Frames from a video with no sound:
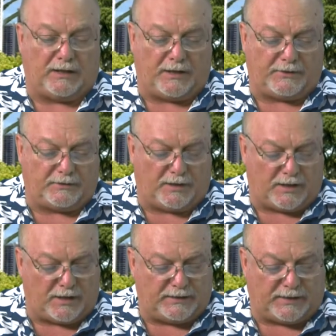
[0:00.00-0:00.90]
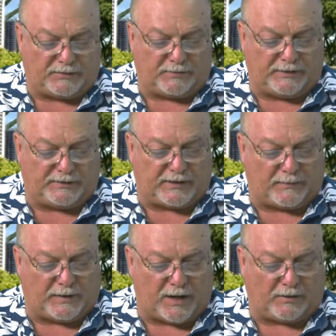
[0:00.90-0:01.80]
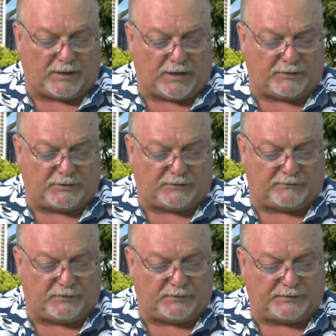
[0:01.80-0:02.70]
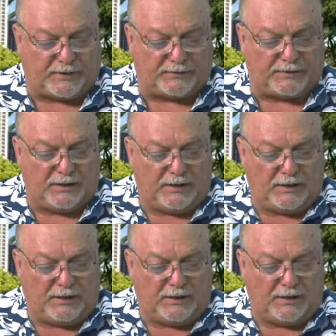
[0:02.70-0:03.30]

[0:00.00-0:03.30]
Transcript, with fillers: Hyundai is really stepping out in hydrogen fuel cells.